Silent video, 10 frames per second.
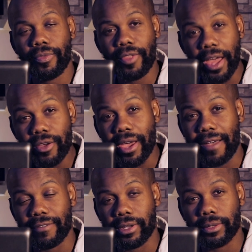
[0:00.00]
There you
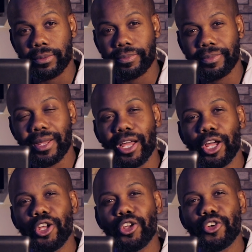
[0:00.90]
have it.
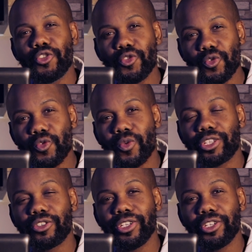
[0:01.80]
Do
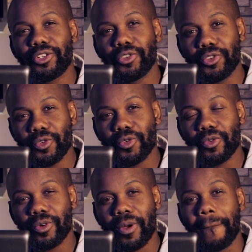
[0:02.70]
what you need to
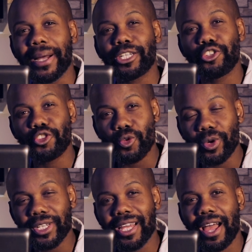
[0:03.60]
do, but
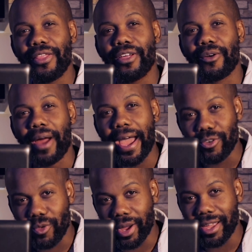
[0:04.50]
do it the
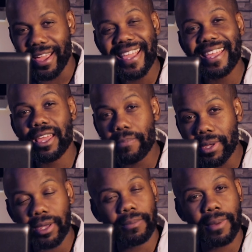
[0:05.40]
right way.
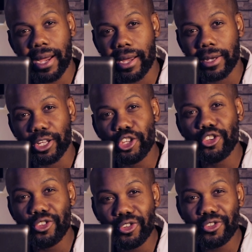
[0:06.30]
Keeping in mind,
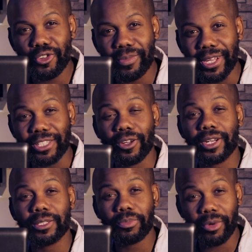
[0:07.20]
YouTube is not
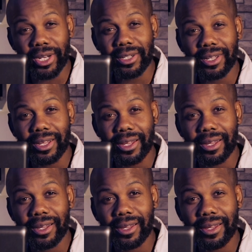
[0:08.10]
a sprint.
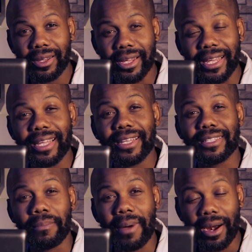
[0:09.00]
It
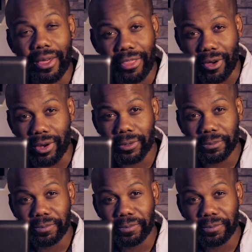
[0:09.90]
is a marathon.